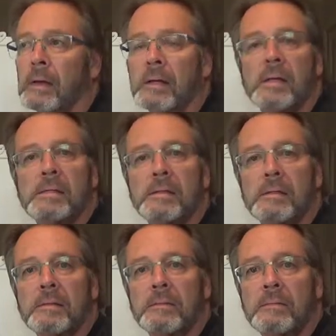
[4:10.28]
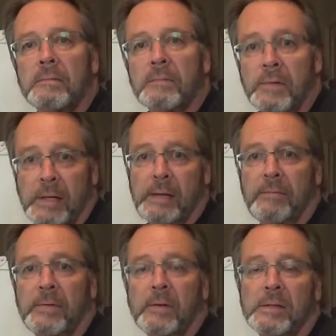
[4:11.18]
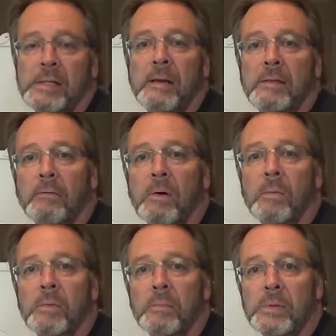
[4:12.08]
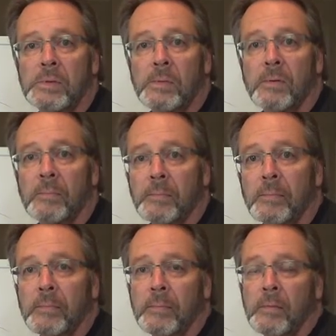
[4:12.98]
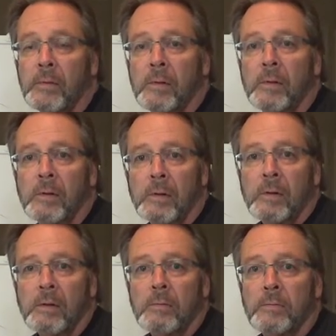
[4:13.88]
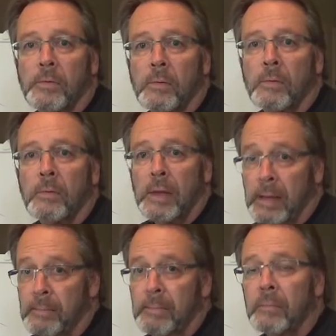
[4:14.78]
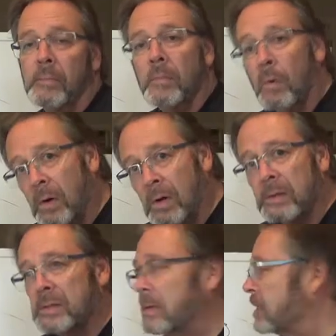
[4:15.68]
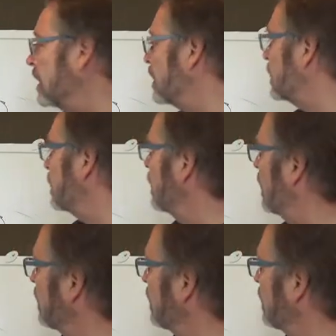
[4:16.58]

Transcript: and doesn't really feel there's anything wrong with them at all. For him or her to exist, there